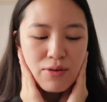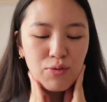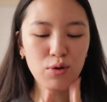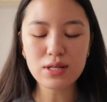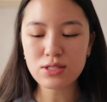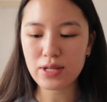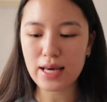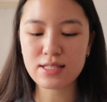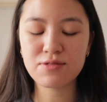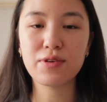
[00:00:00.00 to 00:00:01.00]
I thought in
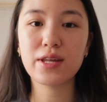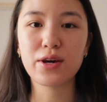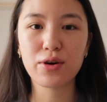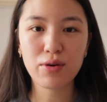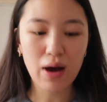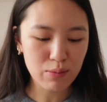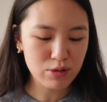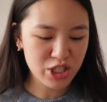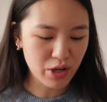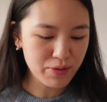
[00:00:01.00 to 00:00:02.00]
today's video I
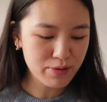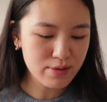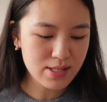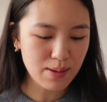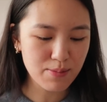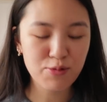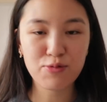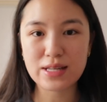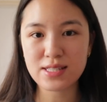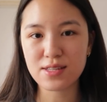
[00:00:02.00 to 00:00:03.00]
would share with you some
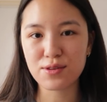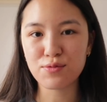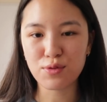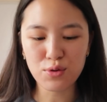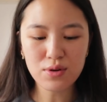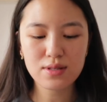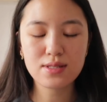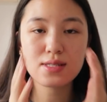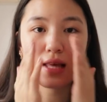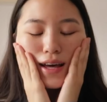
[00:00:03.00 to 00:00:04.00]
festive looks